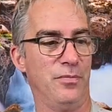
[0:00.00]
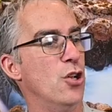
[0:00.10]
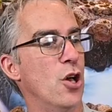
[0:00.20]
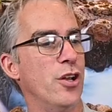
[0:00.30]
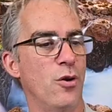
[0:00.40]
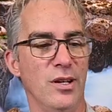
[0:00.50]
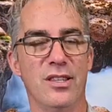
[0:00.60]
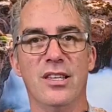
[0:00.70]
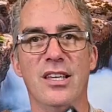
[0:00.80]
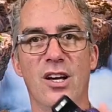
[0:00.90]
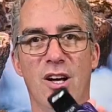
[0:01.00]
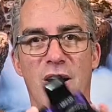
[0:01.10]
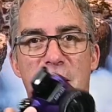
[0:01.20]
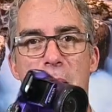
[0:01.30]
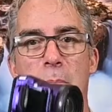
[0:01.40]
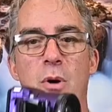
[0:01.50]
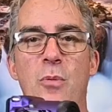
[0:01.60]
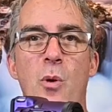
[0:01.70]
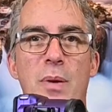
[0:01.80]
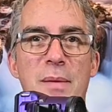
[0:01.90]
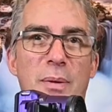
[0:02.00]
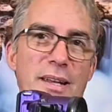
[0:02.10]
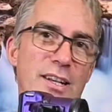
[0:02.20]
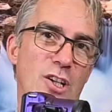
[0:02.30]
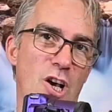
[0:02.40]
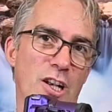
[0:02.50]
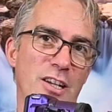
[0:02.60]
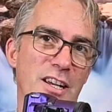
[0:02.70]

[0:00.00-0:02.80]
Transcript: not only the purple people eater color,